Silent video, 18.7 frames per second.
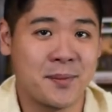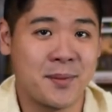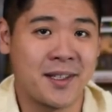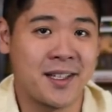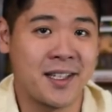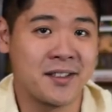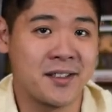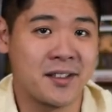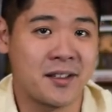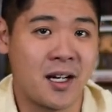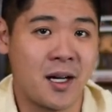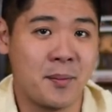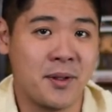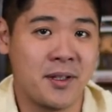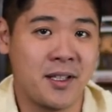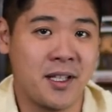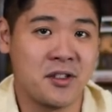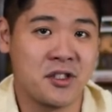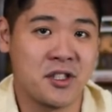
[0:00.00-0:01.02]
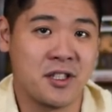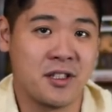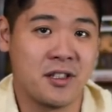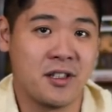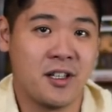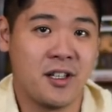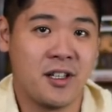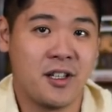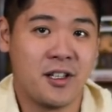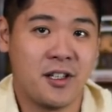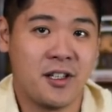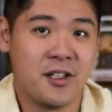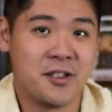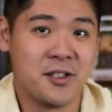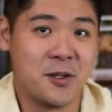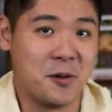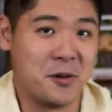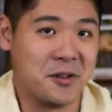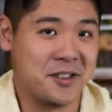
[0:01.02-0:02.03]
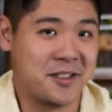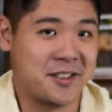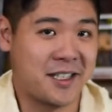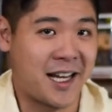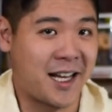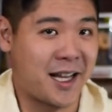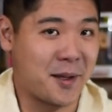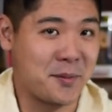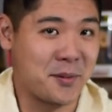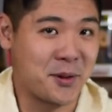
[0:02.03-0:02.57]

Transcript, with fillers: up against the competition. So saddle